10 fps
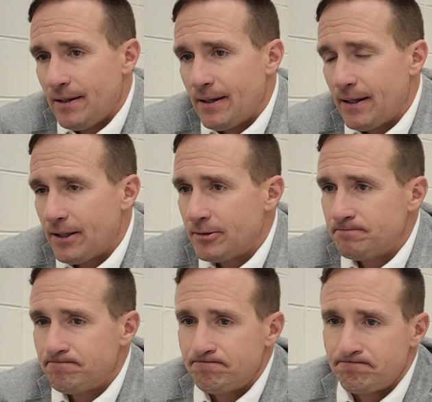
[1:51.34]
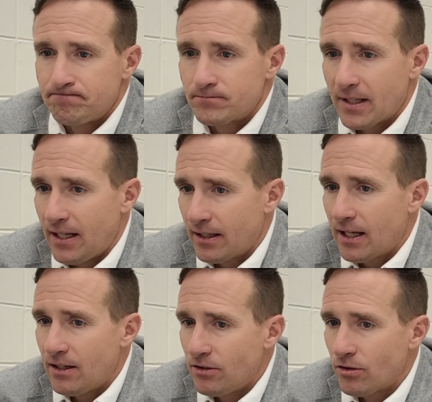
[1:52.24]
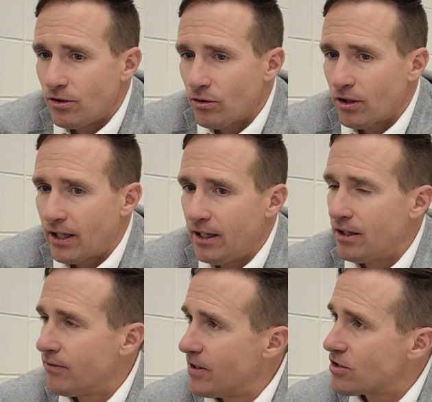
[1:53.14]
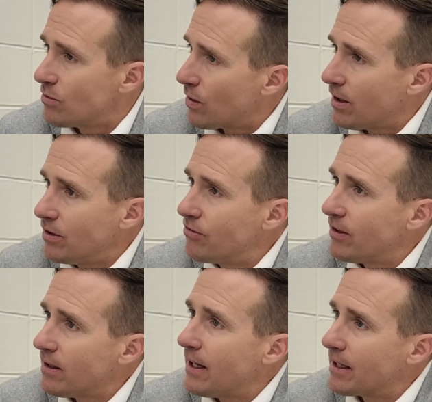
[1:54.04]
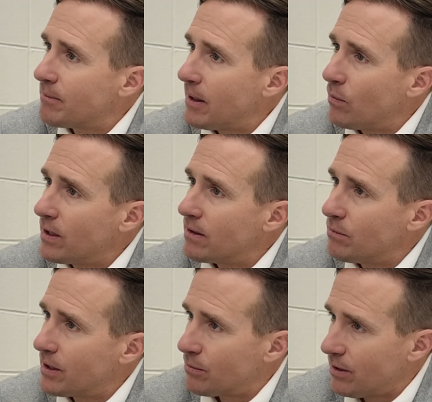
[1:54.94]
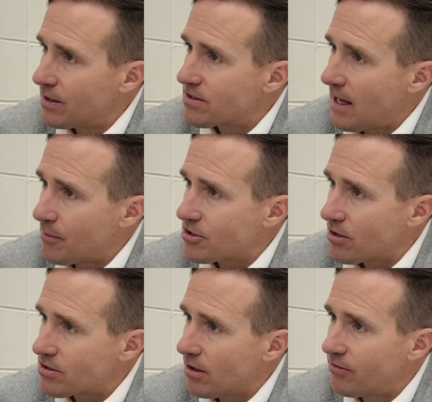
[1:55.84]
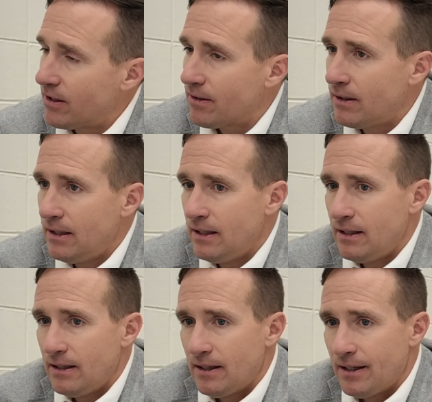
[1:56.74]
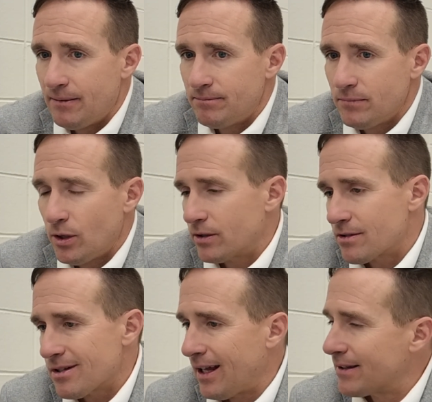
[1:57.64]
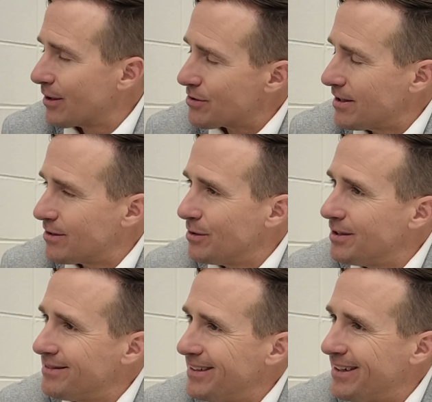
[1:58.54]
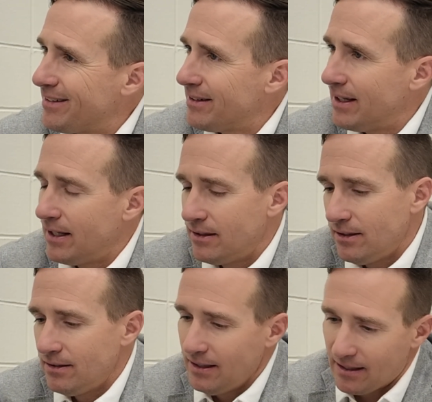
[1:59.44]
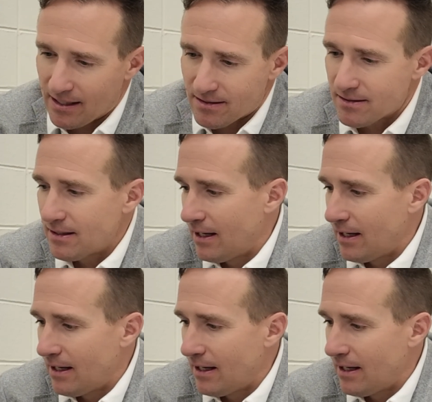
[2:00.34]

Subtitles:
Um, and again, you're looking at a division where you feel like, man, we could really establish ourselves here. Look, there's a lot that goes into it, and you need guys to stay